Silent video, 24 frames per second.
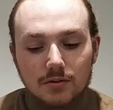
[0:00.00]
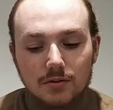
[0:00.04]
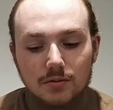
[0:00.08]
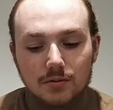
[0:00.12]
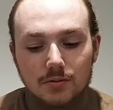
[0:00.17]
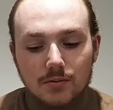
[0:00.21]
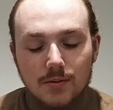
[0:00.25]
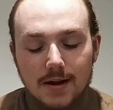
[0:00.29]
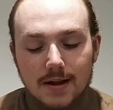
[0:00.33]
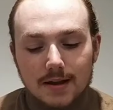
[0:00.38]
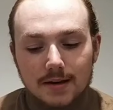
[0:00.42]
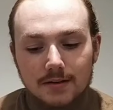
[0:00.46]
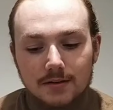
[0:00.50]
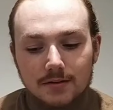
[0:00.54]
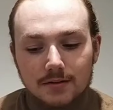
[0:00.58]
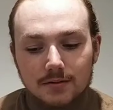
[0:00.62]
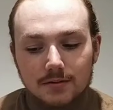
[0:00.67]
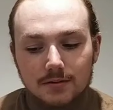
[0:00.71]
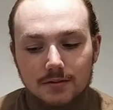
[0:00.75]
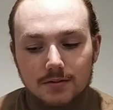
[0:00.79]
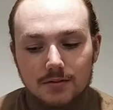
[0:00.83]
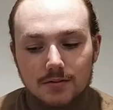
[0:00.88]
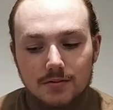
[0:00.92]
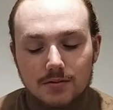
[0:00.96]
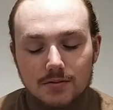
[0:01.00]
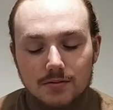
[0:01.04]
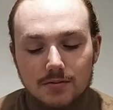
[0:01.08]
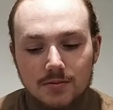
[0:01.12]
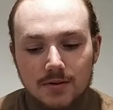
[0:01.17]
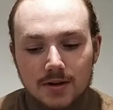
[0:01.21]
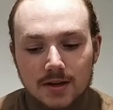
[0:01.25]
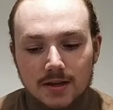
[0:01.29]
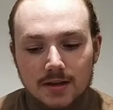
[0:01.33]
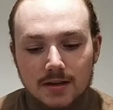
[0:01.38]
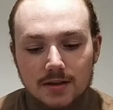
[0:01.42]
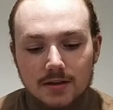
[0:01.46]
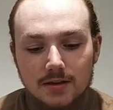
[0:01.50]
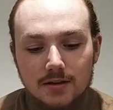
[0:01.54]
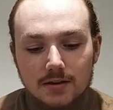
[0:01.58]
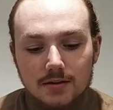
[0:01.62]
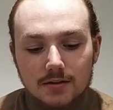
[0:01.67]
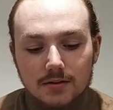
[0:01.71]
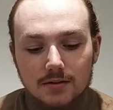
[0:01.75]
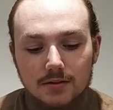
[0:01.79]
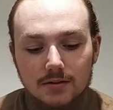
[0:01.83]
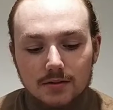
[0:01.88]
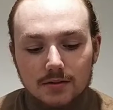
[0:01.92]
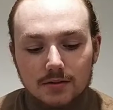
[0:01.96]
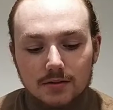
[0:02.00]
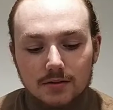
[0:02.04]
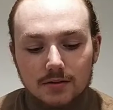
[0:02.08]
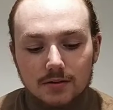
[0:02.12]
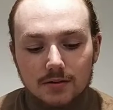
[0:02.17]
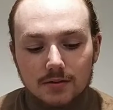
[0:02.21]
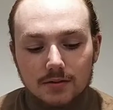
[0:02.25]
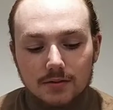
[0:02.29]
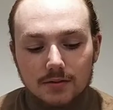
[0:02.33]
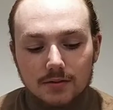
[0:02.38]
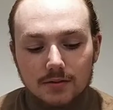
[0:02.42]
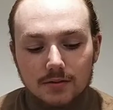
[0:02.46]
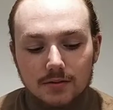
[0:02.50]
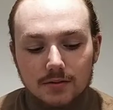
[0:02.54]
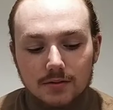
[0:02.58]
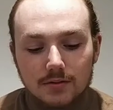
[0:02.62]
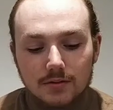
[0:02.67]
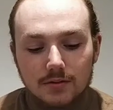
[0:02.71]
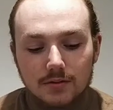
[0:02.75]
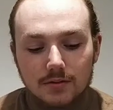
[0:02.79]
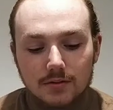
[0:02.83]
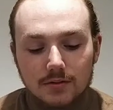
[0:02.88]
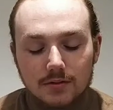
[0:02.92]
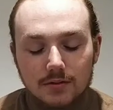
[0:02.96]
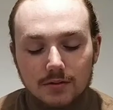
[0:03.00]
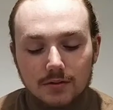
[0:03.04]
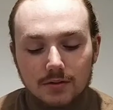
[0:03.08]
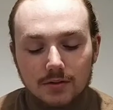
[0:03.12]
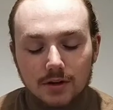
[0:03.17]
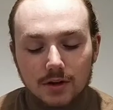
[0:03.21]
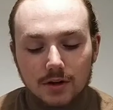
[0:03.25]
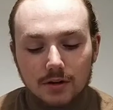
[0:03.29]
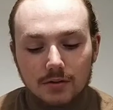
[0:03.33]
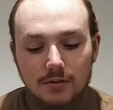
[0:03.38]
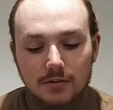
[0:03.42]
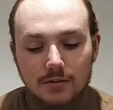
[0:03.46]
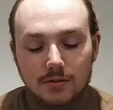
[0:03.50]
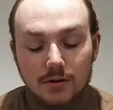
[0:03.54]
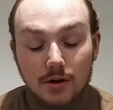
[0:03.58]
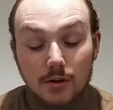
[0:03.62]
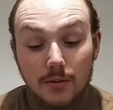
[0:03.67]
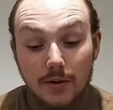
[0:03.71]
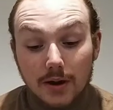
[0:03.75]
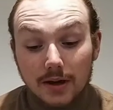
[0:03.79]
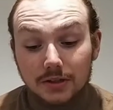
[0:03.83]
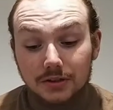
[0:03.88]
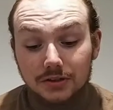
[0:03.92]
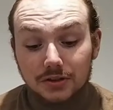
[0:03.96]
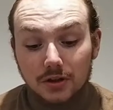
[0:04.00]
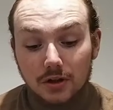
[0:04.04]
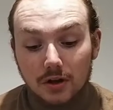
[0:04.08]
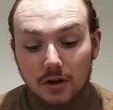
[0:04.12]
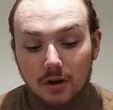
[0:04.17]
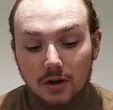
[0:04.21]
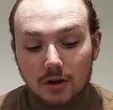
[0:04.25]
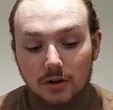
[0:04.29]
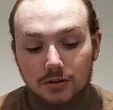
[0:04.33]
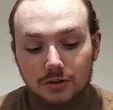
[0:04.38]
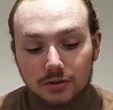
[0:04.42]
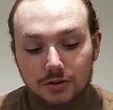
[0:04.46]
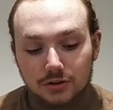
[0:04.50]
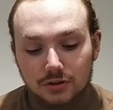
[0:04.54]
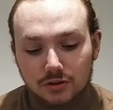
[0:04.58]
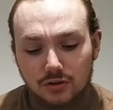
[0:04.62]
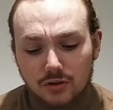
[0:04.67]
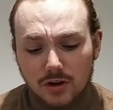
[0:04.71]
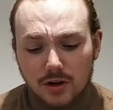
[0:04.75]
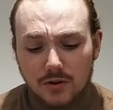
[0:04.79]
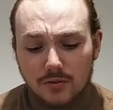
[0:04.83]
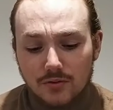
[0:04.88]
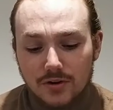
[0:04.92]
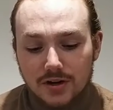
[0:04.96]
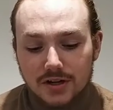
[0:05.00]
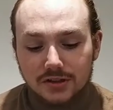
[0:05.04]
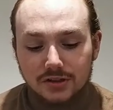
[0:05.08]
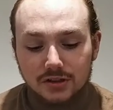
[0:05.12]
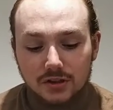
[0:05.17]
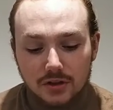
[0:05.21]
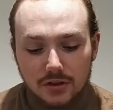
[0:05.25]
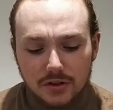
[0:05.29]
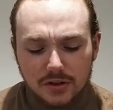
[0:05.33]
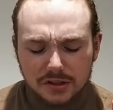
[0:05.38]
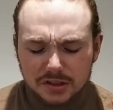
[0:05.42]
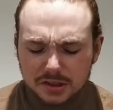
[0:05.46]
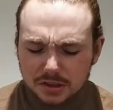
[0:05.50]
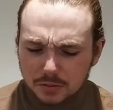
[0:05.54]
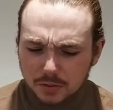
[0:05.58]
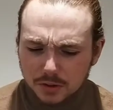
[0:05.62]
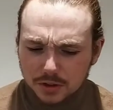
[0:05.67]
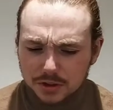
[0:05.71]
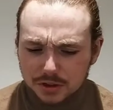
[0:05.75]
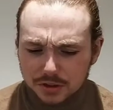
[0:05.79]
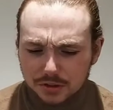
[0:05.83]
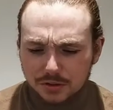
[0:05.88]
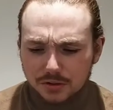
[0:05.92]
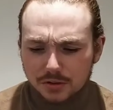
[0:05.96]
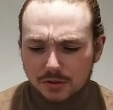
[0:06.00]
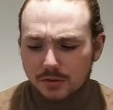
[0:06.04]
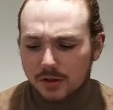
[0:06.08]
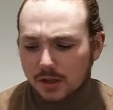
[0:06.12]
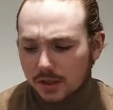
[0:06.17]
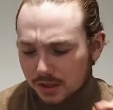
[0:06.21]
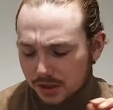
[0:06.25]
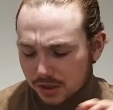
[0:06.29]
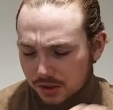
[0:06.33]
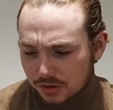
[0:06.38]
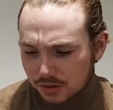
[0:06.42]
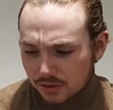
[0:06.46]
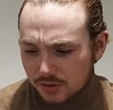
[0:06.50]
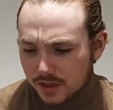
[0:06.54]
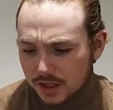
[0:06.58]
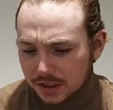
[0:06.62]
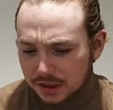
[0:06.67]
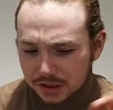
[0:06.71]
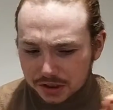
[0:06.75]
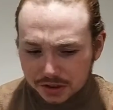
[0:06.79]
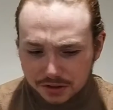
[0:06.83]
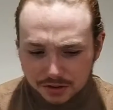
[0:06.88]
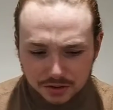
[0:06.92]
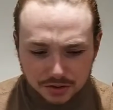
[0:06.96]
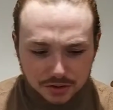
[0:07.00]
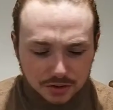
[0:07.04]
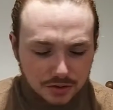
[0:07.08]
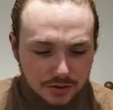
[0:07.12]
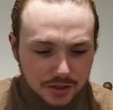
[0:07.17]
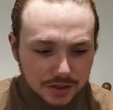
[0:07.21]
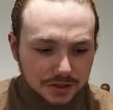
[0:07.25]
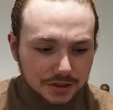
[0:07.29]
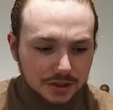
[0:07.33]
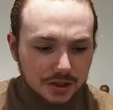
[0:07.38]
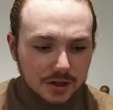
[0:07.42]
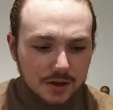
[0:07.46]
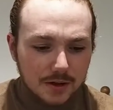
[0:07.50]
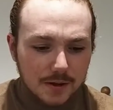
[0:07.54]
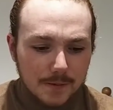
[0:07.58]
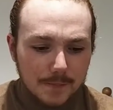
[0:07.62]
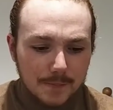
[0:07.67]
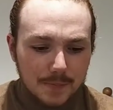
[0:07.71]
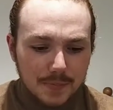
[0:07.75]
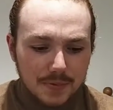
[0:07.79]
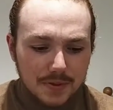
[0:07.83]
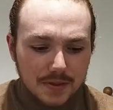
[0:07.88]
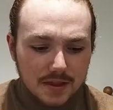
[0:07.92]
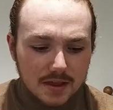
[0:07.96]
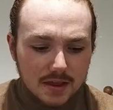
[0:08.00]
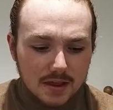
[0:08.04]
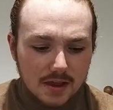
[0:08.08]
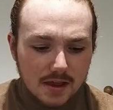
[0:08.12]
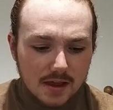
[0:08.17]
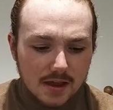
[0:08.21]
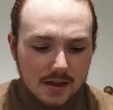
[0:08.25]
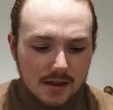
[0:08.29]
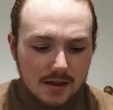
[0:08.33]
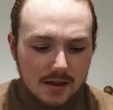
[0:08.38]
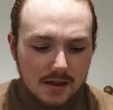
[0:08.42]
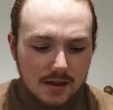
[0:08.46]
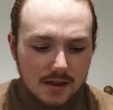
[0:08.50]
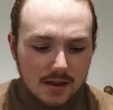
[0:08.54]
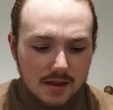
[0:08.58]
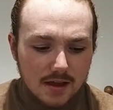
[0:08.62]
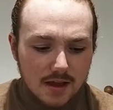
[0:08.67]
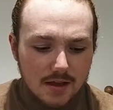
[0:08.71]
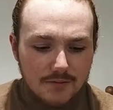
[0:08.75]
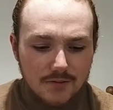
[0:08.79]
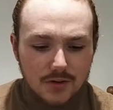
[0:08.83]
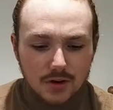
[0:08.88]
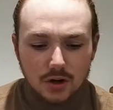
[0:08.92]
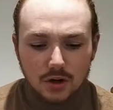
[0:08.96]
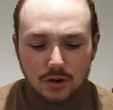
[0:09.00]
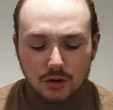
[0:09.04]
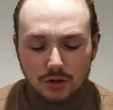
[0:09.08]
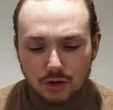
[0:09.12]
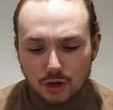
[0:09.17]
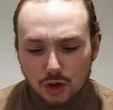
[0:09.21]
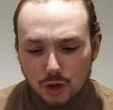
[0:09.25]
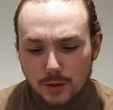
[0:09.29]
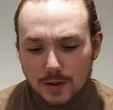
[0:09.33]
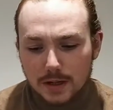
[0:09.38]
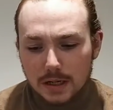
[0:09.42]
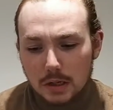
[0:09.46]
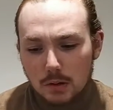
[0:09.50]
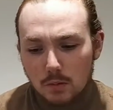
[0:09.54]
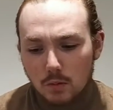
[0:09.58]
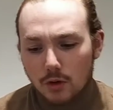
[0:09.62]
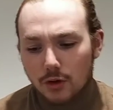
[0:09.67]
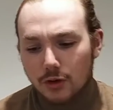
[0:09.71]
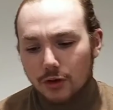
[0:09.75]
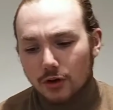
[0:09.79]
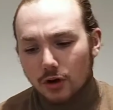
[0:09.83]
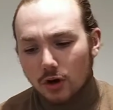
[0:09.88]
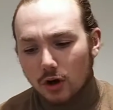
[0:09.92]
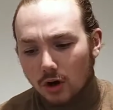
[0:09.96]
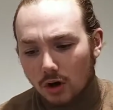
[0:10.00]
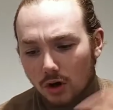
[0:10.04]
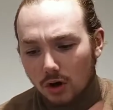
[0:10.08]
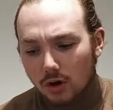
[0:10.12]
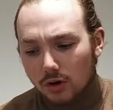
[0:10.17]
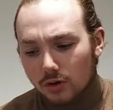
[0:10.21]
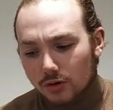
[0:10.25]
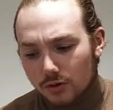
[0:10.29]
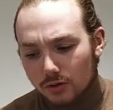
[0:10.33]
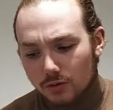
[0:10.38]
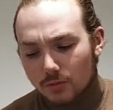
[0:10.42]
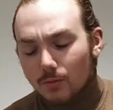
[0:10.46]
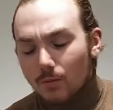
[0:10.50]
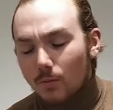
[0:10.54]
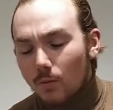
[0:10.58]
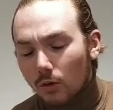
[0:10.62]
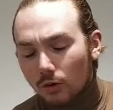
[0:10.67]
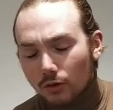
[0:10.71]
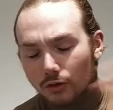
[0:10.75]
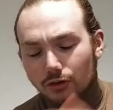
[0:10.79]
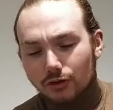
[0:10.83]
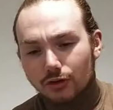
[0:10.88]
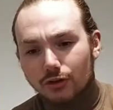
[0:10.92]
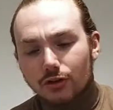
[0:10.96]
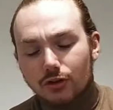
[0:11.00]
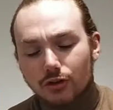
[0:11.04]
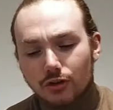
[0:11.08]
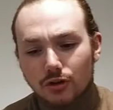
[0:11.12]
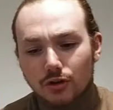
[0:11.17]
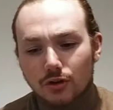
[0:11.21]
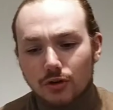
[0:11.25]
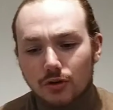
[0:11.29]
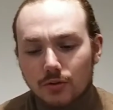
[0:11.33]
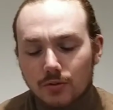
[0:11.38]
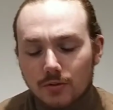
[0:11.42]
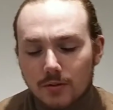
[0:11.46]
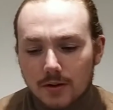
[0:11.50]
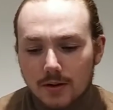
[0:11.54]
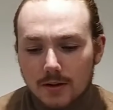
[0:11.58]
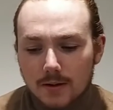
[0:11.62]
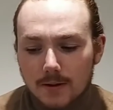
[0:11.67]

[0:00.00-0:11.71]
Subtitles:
when we, you know, go against the heart and just try reason, and this is what I should do this, you should do this. If you're not doing what your heart wants you to do,